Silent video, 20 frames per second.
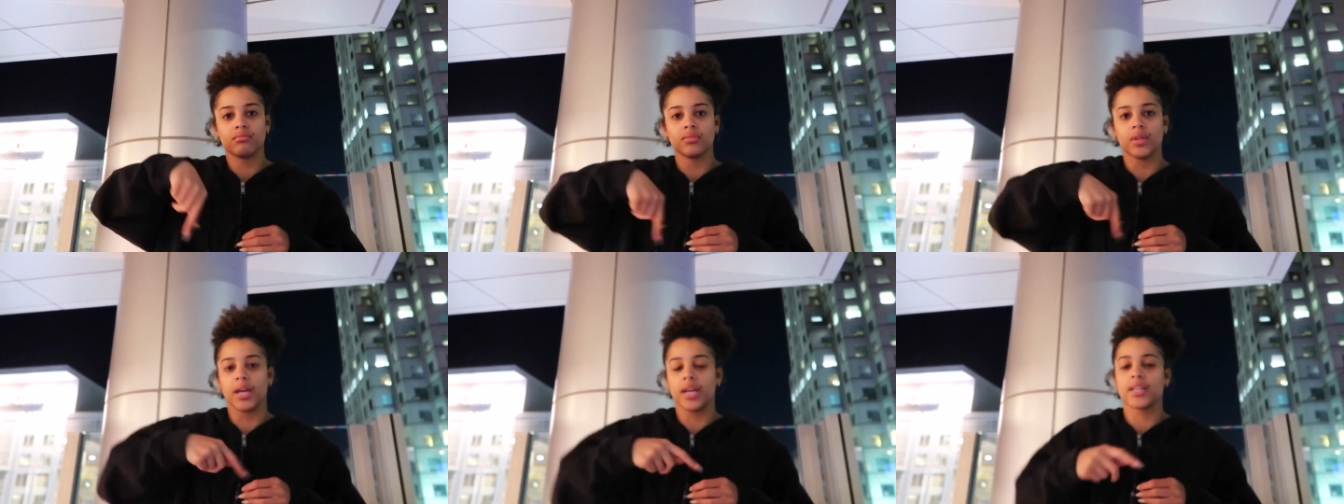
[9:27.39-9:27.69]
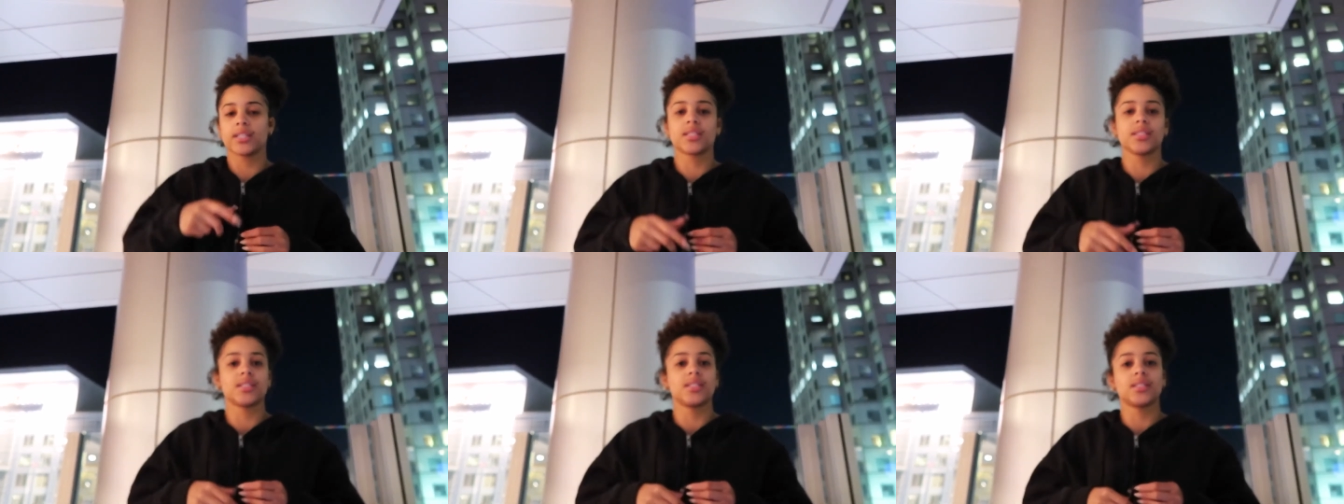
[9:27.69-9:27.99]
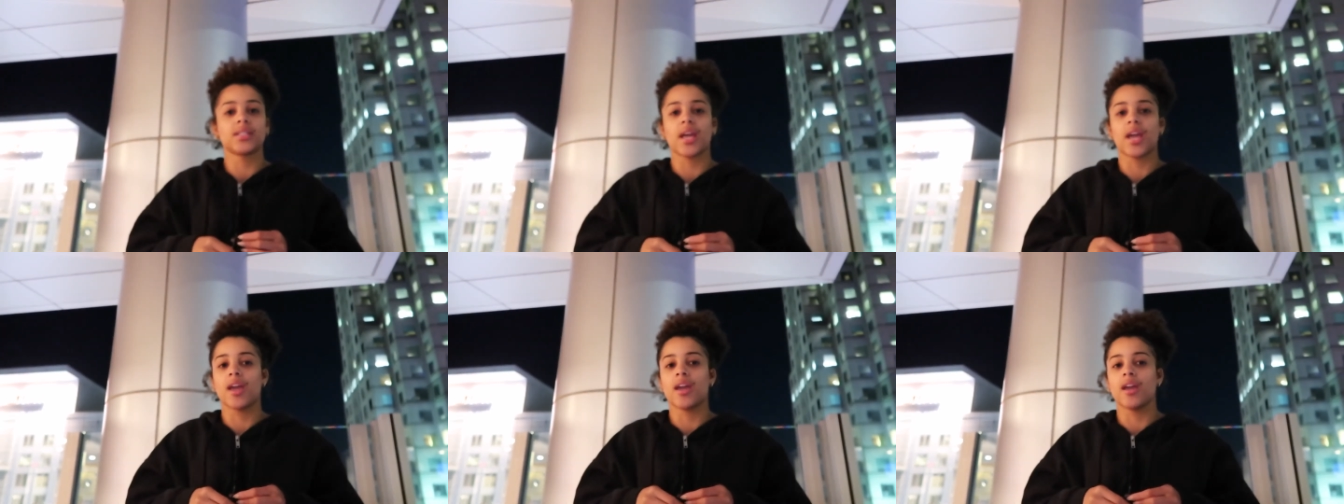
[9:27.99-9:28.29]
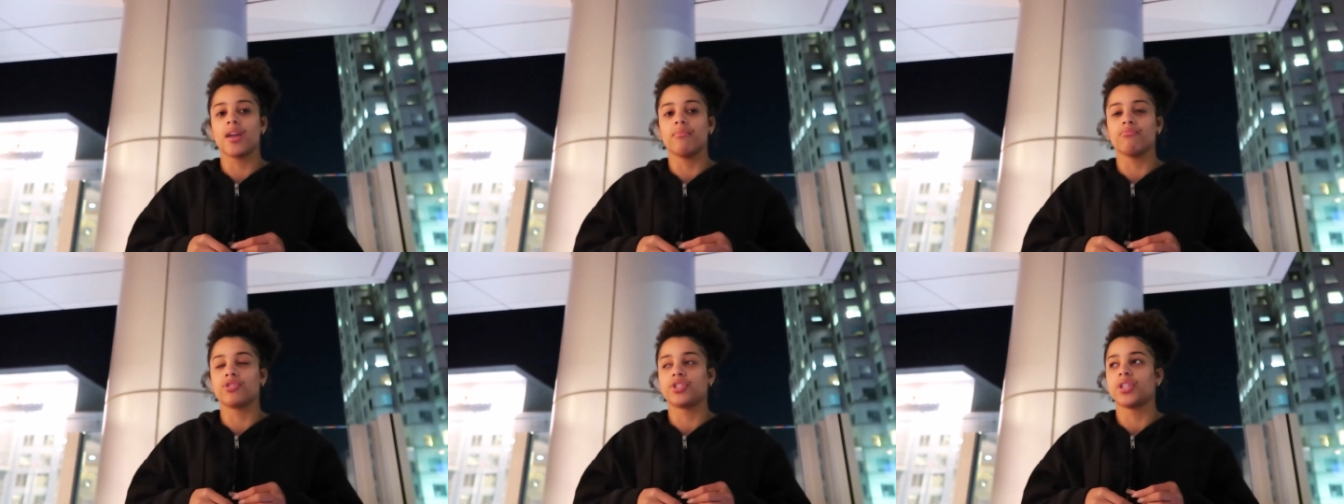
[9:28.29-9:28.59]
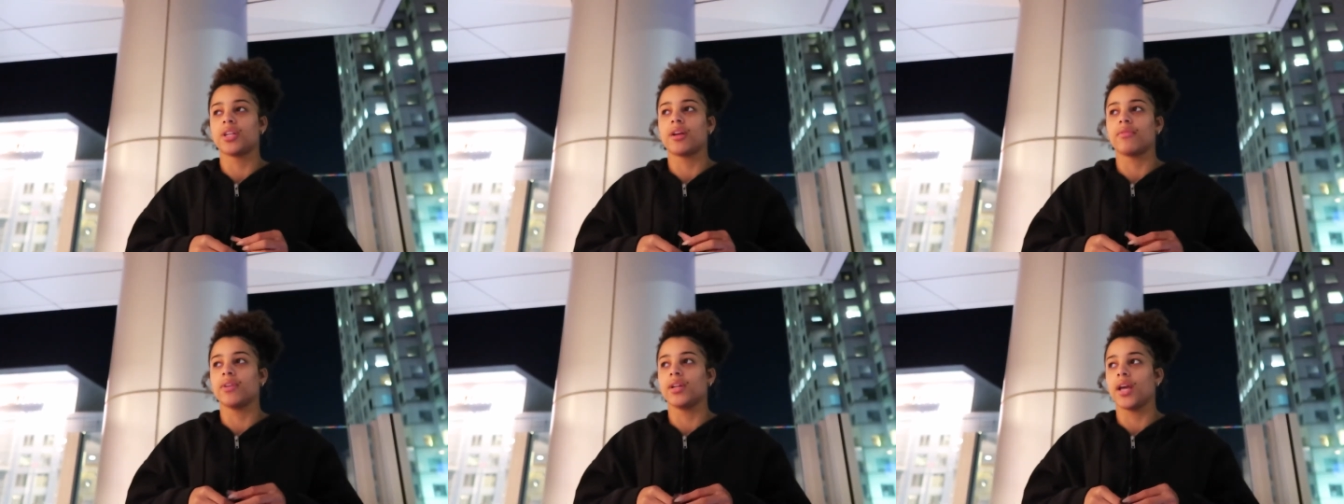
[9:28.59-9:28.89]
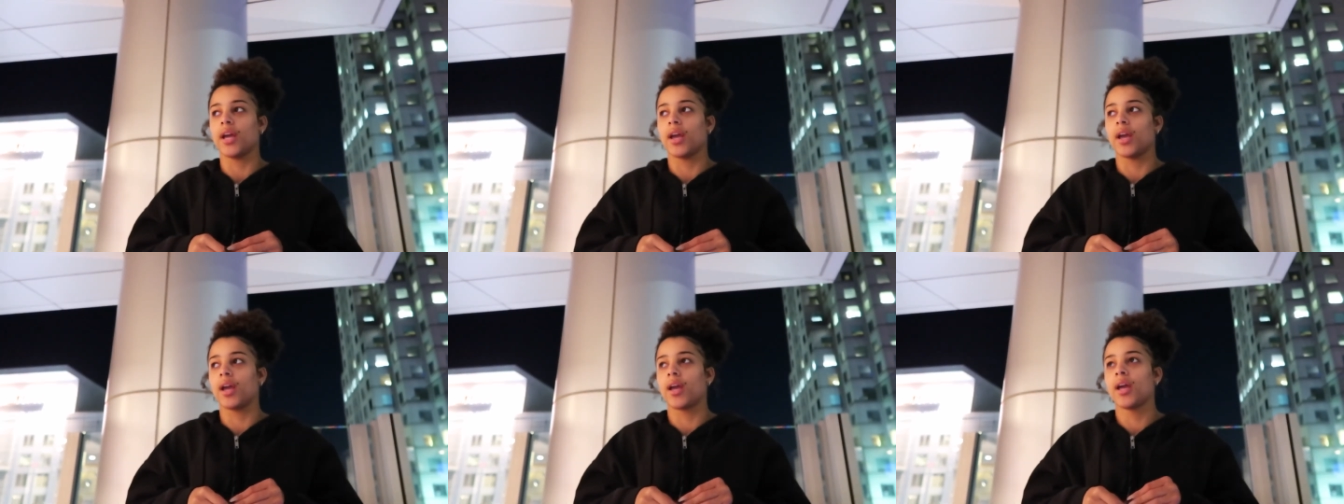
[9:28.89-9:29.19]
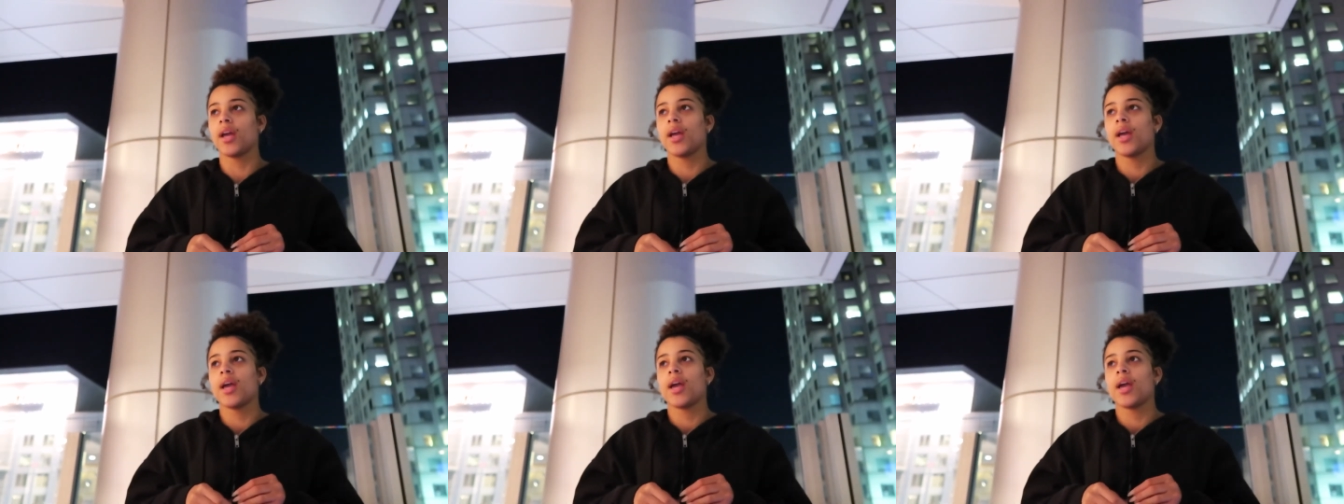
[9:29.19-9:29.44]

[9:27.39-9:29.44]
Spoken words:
Like, it's the same shit every day.